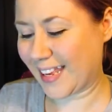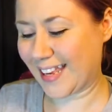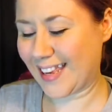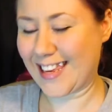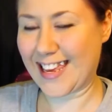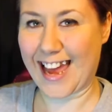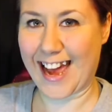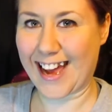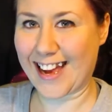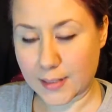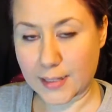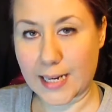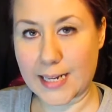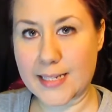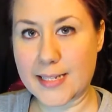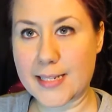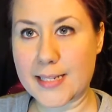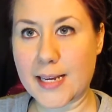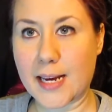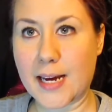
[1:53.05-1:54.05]
Yeah,
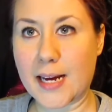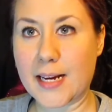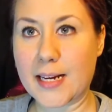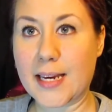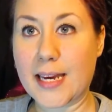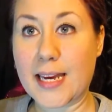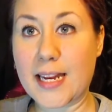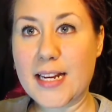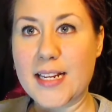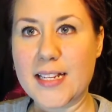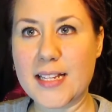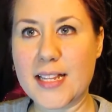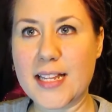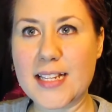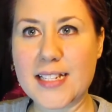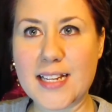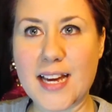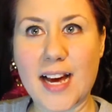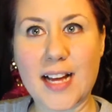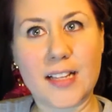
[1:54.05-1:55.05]
let's uh, get into
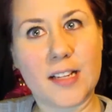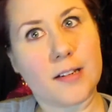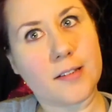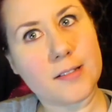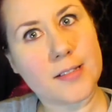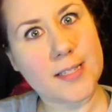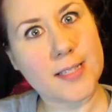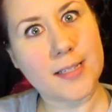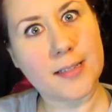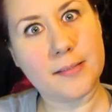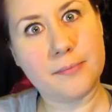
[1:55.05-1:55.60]
these colors.